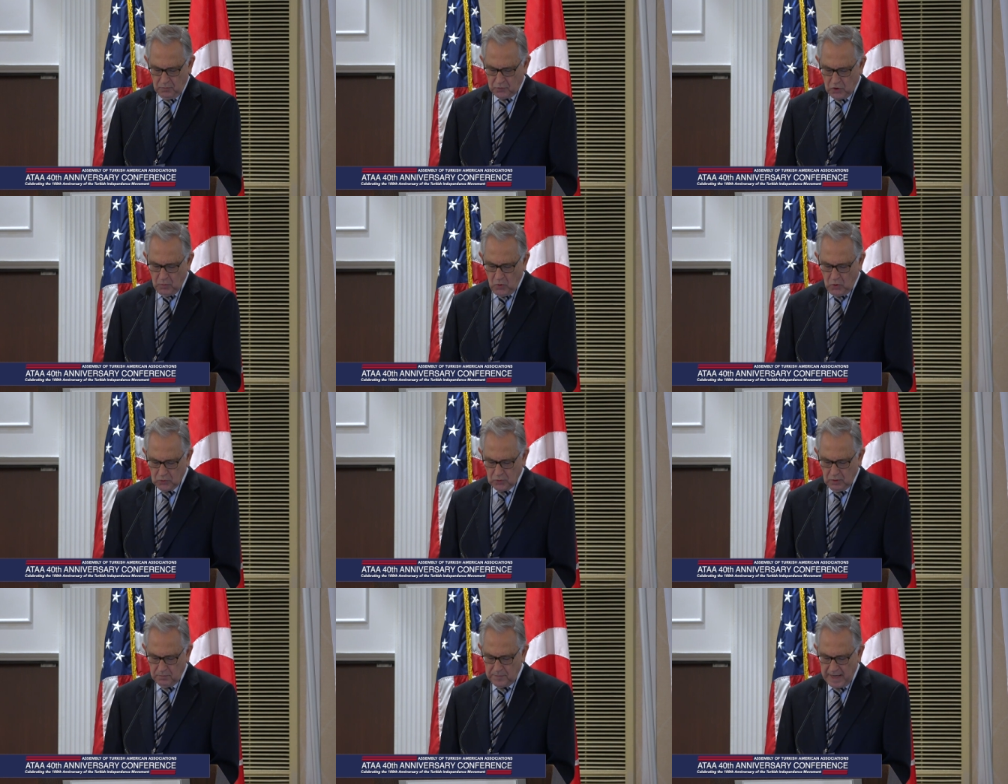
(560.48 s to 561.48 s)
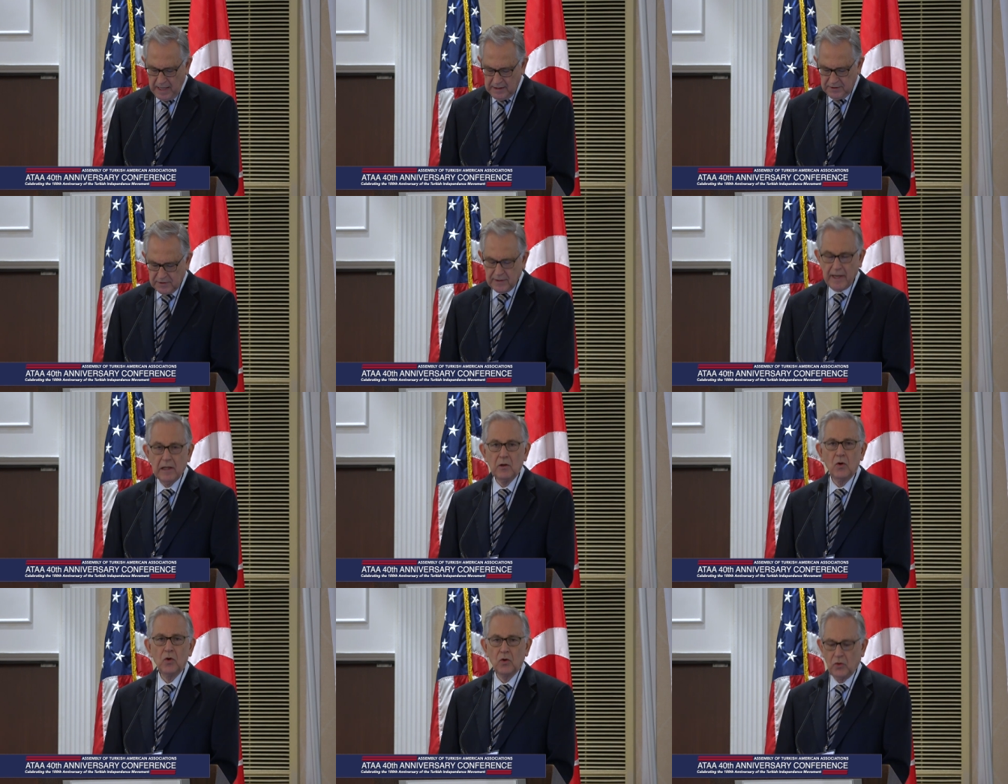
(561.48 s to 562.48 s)
promote balanced
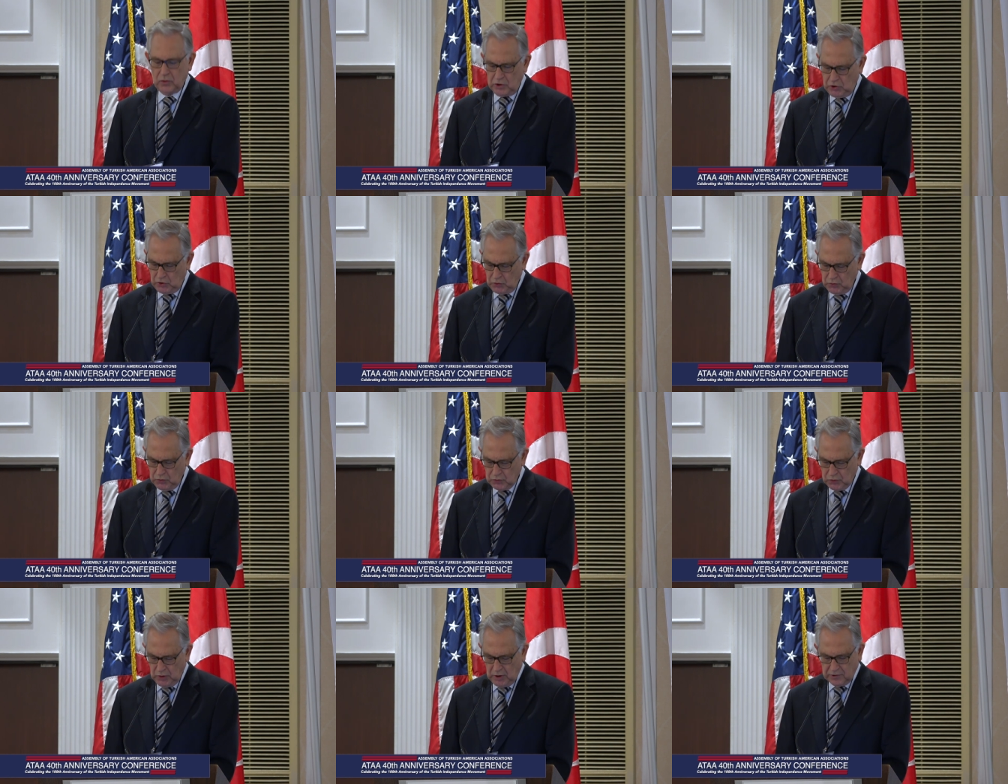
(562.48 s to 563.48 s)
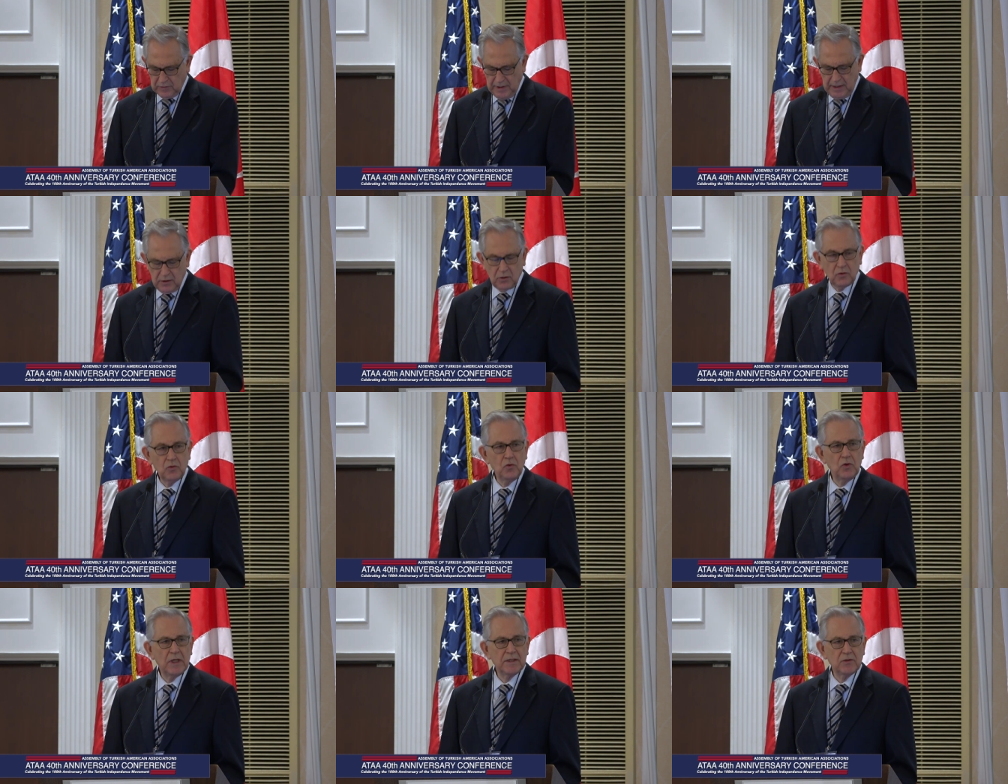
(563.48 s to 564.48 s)
dialogue on issues relating to
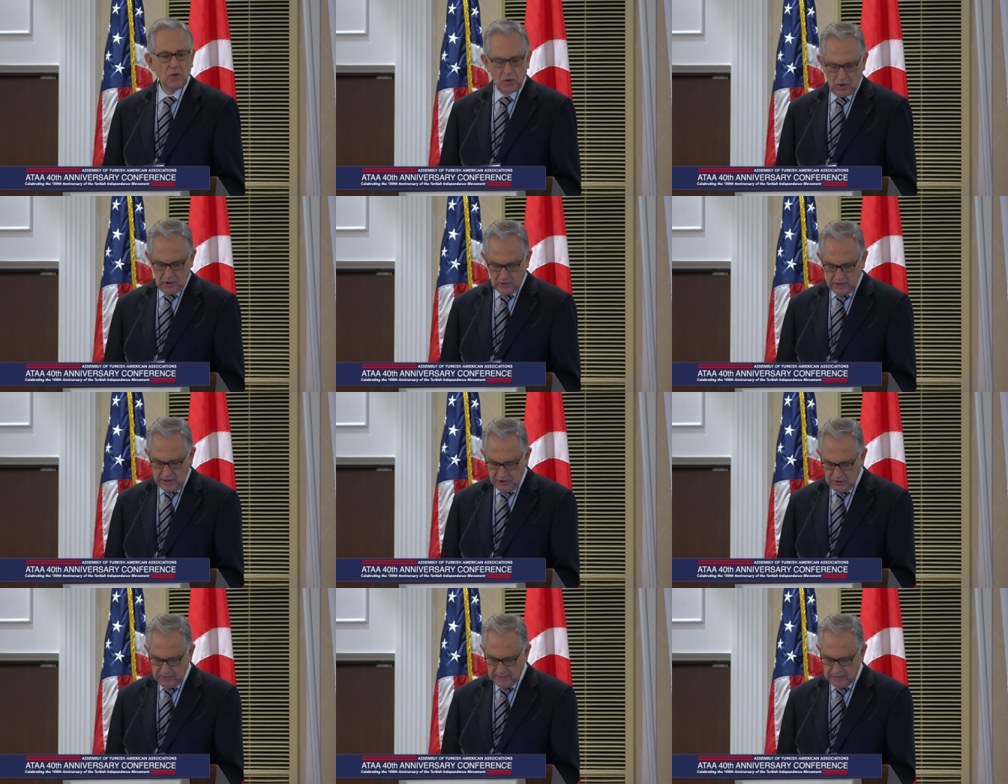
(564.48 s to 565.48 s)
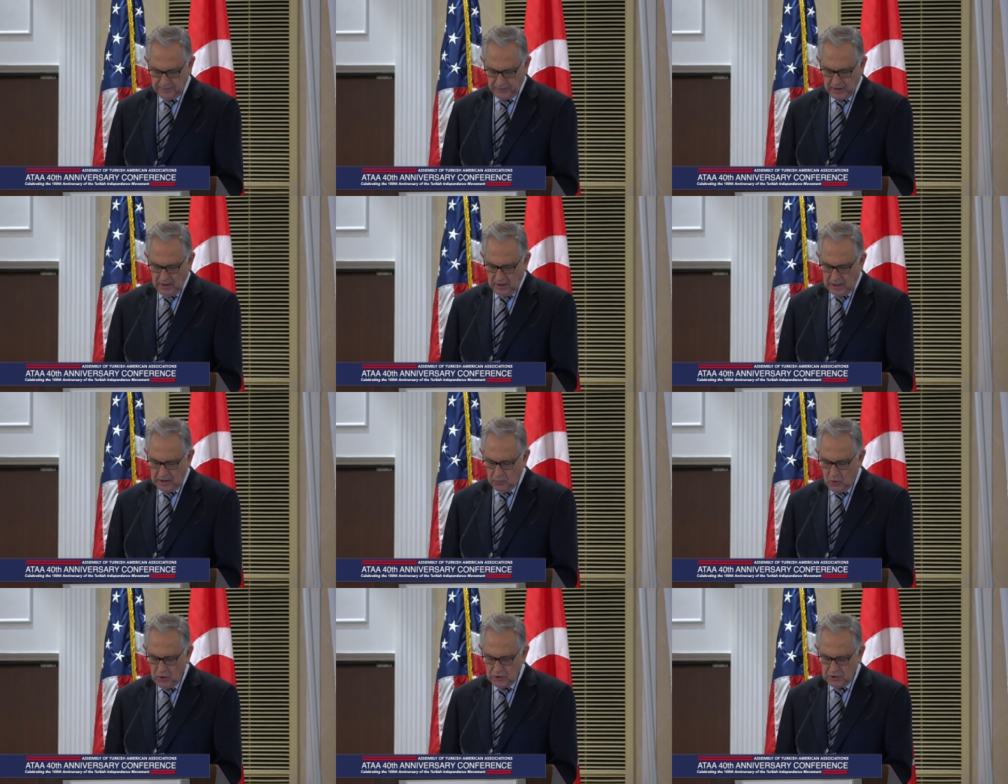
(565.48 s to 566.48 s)
U.S.-Turkey relations, and
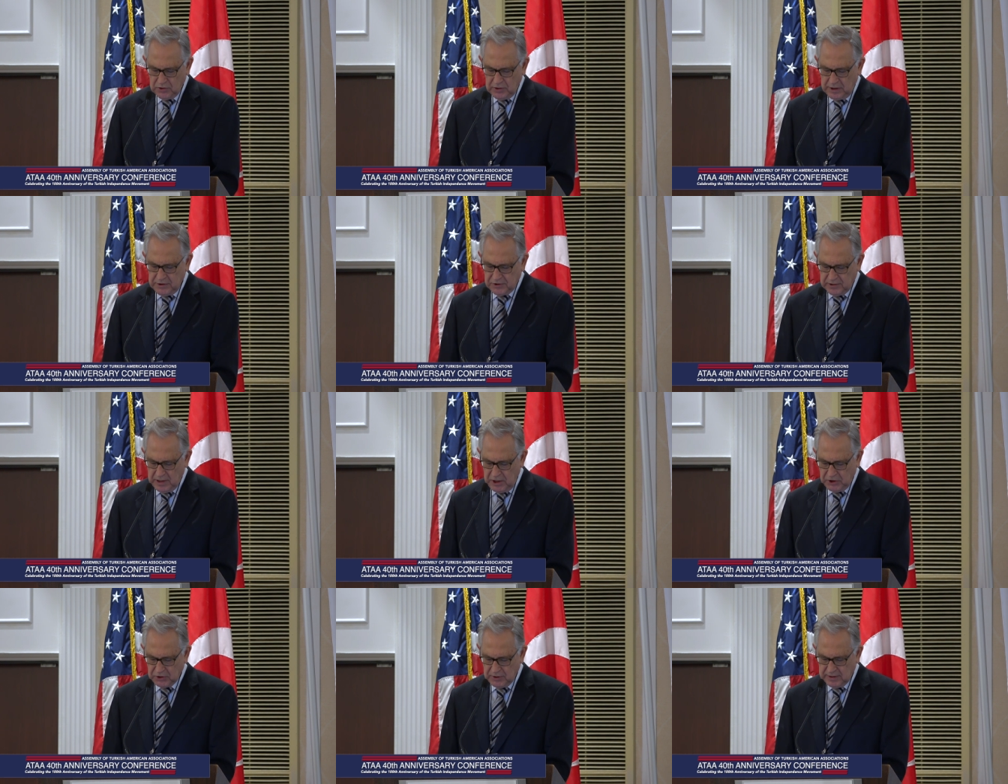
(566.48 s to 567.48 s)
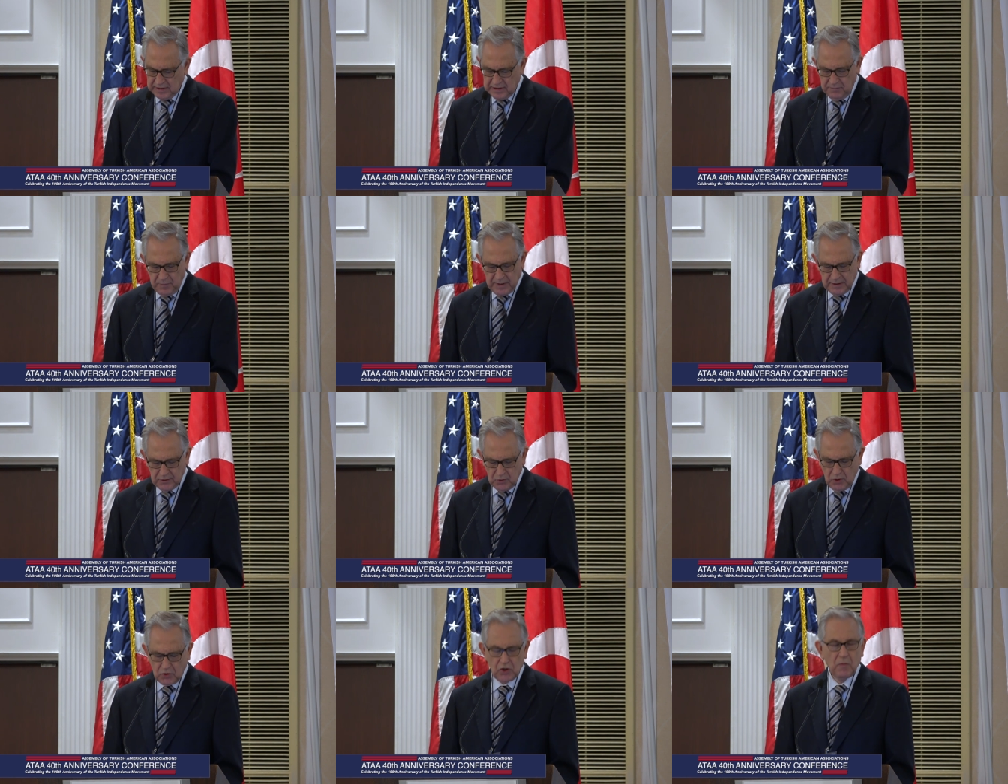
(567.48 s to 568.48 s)
monitor legislation that impacts
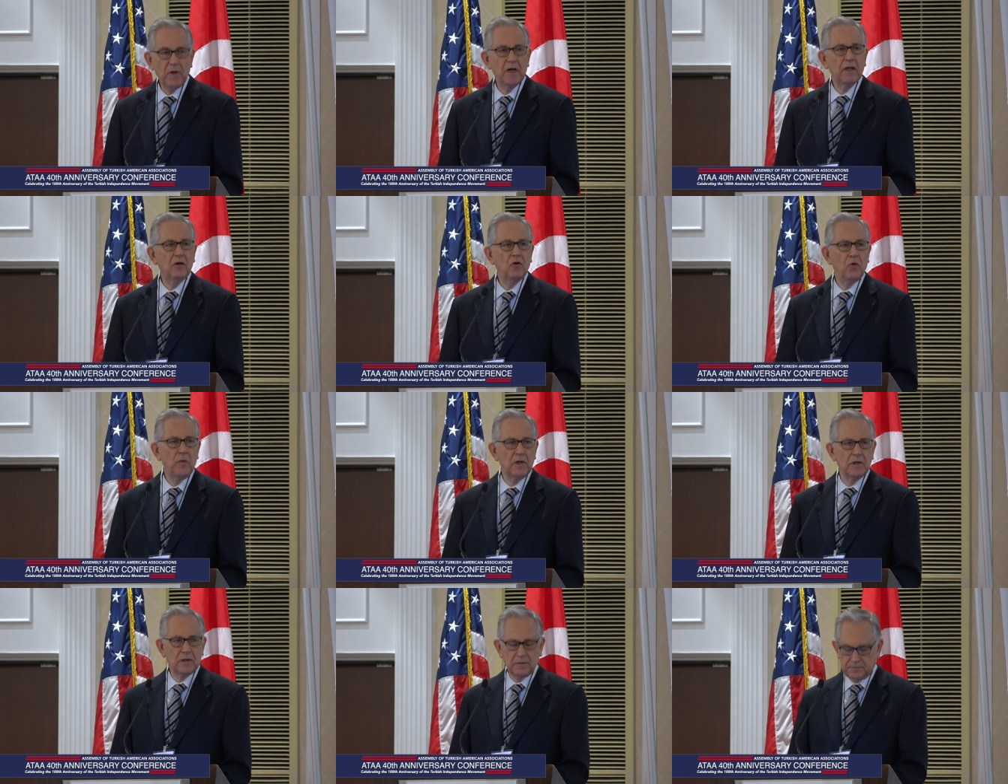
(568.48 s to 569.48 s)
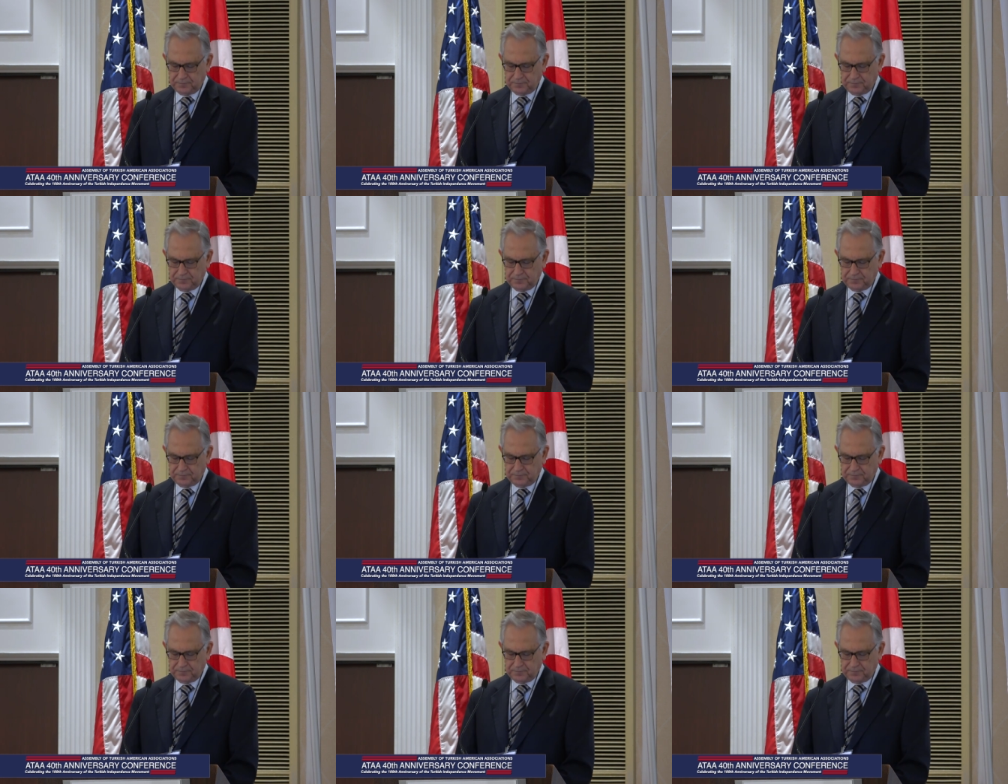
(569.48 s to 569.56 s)
Turkish-American community.